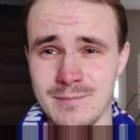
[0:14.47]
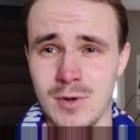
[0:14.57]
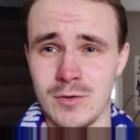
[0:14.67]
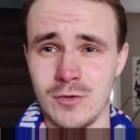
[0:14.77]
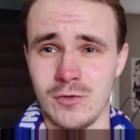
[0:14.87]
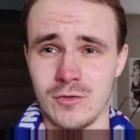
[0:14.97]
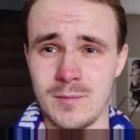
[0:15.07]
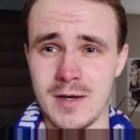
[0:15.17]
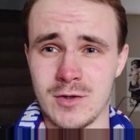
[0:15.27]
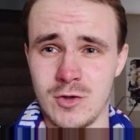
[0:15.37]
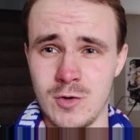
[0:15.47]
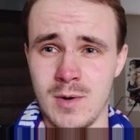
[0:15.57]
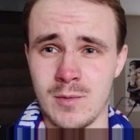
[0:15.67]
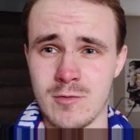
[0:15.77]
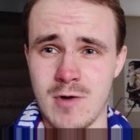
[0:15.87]
I'm bored enough to make a
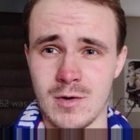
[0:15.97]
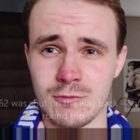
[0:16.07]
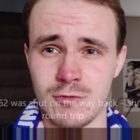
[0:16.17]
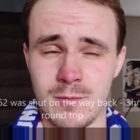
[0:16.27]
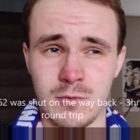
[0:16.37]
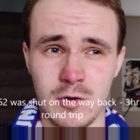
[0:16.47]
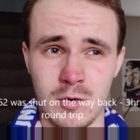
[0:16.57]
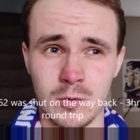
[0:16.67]
2-hour round trip to